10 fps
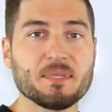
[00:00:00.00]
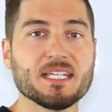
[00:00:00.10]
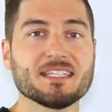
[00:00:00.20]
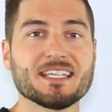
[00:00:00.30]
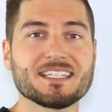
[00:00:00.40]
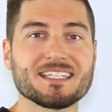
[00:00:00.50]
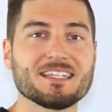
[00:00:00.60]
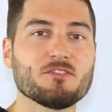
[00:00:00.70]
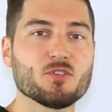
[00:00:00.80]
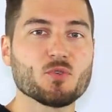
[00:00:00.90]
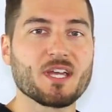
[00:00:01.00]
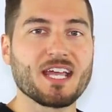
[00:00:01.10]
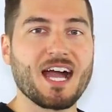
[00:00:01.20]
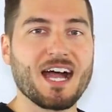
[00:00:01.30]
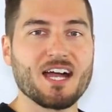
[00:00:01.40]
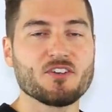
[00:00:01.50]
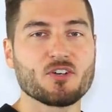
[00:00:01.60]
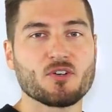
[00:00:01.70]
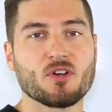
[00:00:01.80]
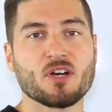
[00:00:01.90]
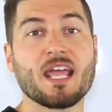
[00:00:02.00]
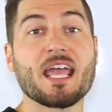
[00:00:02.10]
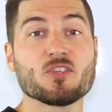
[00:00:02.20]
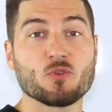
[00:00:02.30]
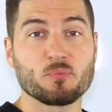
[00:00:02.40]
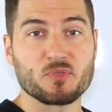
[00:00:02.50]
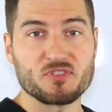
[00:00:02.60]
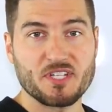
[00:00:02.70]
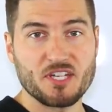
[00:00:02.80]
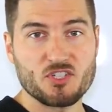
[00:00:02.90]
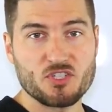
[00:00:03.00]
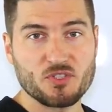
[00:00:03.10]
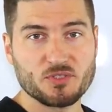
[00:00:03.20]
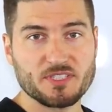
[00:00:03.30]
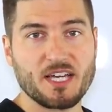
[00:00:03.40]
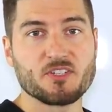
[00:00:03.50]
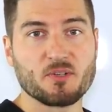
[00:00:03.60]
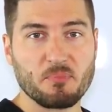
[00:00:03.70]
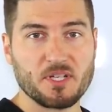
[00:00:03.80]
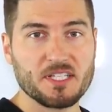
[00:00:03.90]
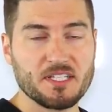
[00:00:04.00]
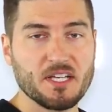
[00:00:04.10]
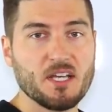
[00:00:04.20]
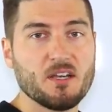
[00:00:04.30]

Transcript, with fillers: meaning they can give you a higher annual percentage yield on your money,